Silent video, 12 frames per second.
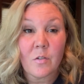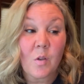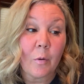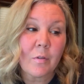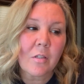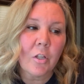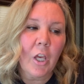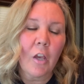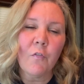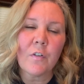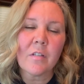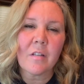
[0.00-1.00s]
So I was
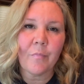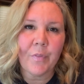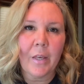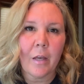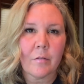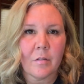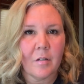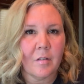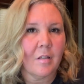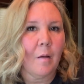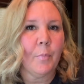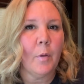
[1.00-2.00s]
looking for something else to
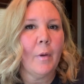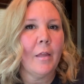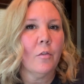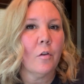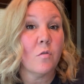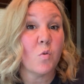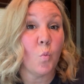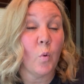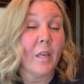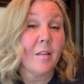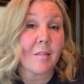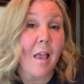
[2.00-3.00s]
supplement those
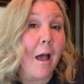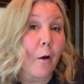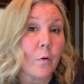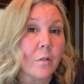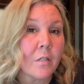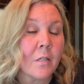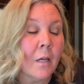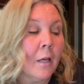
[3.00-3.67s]
weeks out.